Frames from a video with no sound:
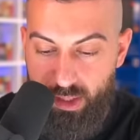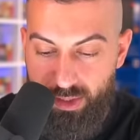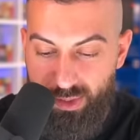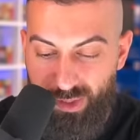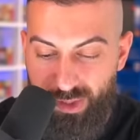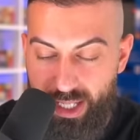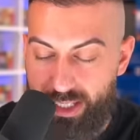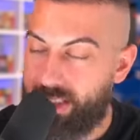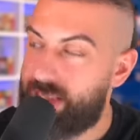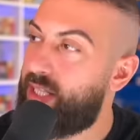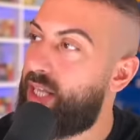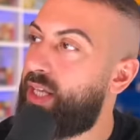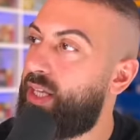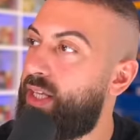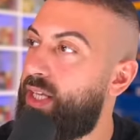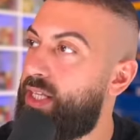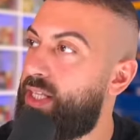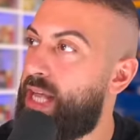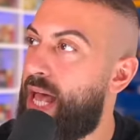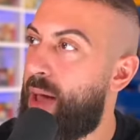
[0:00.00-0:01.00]
so less
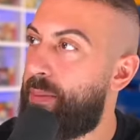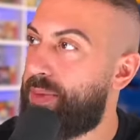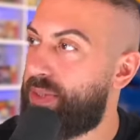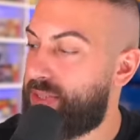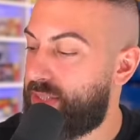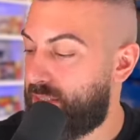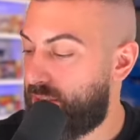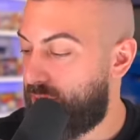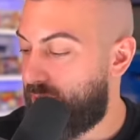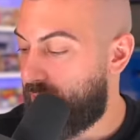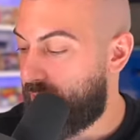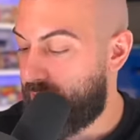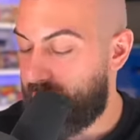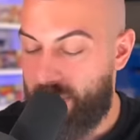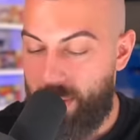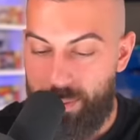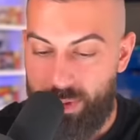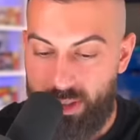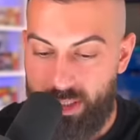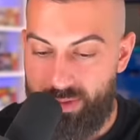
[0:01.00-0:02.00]
likely to damage the card.
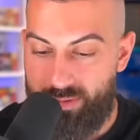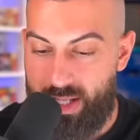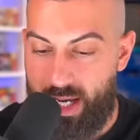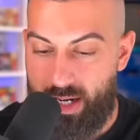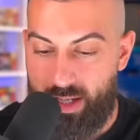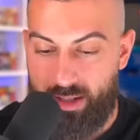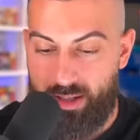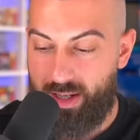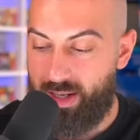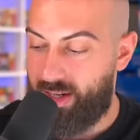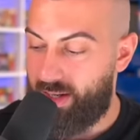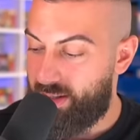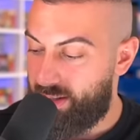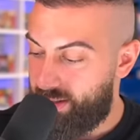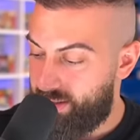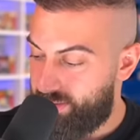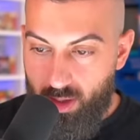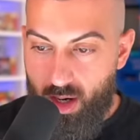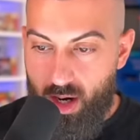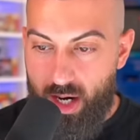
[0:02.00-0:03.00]
But I'm going to leave that in there.
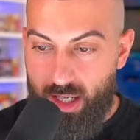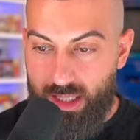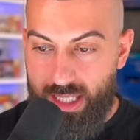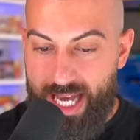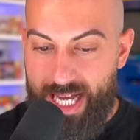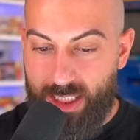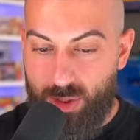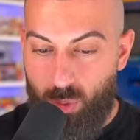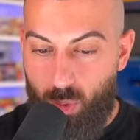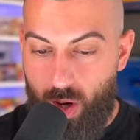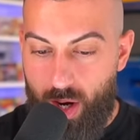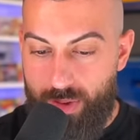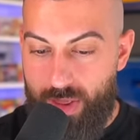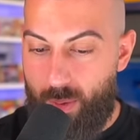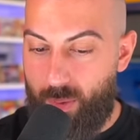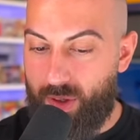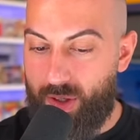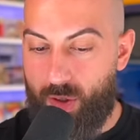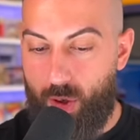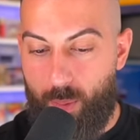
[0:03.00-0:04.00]
All right, last one.
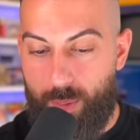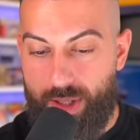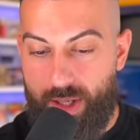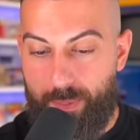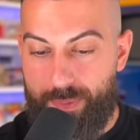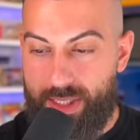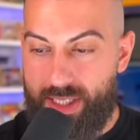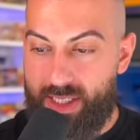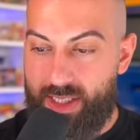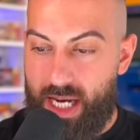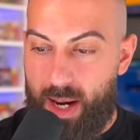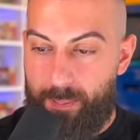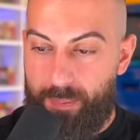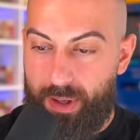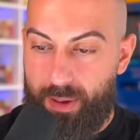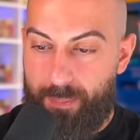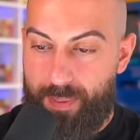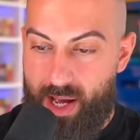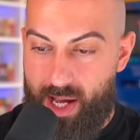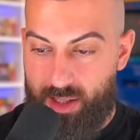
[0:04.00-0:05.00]
Then we're going to open up this
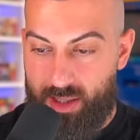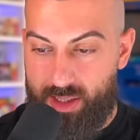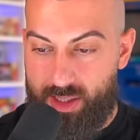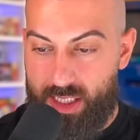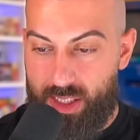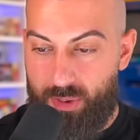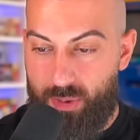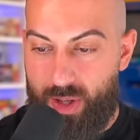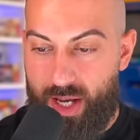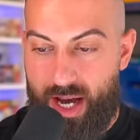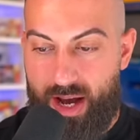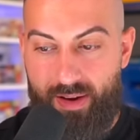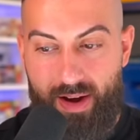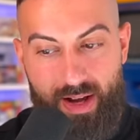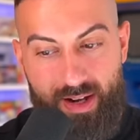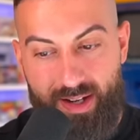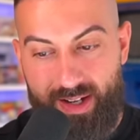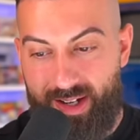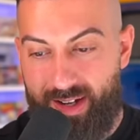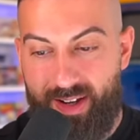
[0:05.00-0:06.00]
sampling pack. Let's see what we
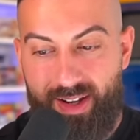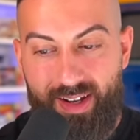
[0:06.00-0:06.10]
have.